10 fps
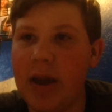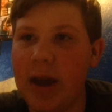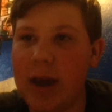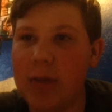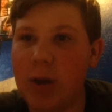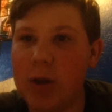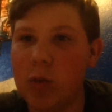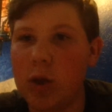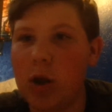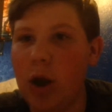Xbox
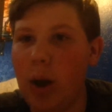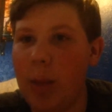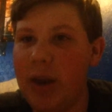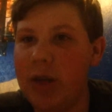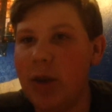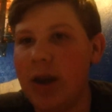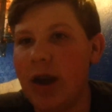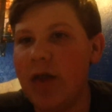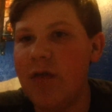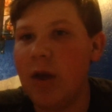One on May
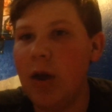29th,